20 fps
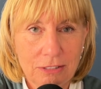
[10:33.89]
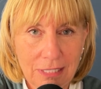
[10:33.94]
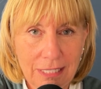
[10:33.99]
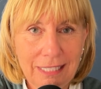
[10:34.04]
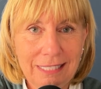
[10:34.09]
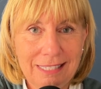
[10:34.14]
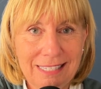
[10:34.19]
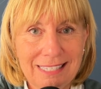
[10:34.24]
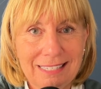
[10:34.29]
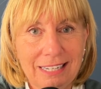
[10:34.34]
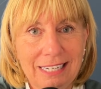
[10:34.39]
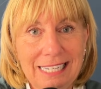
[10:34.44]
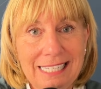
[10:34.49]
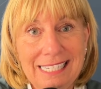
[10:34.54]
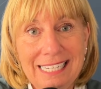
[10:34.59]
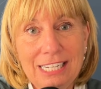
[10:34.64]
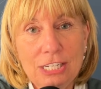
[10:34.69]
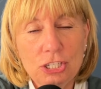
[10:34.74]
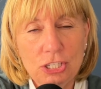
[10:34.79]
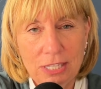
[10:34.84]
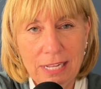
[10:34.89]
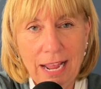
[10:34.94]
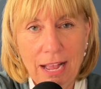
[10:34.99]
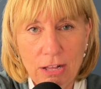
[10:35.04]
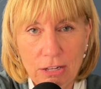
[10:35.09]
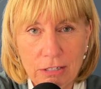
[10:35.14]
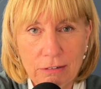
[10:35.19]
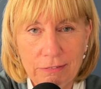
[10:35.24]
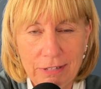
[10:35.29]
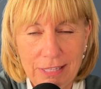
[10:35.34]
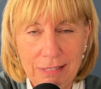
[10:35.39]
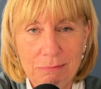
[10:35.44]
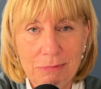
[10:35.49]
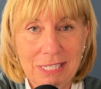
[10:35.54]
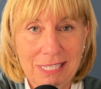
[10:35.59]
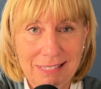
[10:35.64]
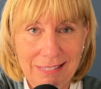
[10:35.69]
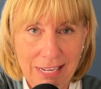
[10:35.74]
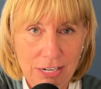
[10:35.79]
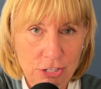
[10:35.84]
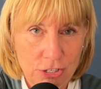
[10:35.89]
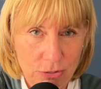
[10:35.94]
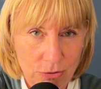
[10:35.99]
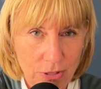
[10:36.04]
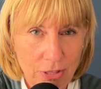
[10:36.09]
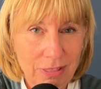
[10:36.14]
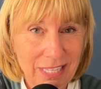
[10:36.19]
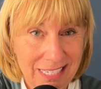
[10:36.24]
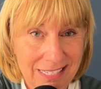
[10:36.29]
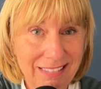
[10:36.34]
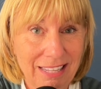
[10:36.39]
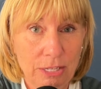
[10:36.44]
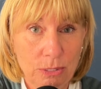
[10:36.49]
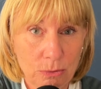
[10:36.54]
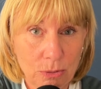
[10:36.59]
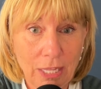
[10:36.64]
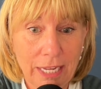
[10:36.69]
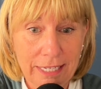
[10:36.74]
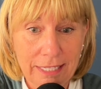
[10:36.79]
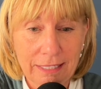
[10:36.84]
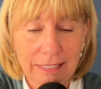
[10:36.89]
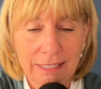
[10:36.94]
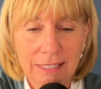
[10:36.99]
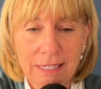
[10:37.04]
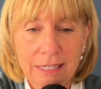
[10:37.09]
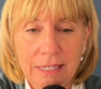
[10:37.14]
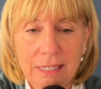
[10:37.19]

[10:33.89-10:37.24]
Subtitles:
It's going to teach the algorithm to send you the things that you like.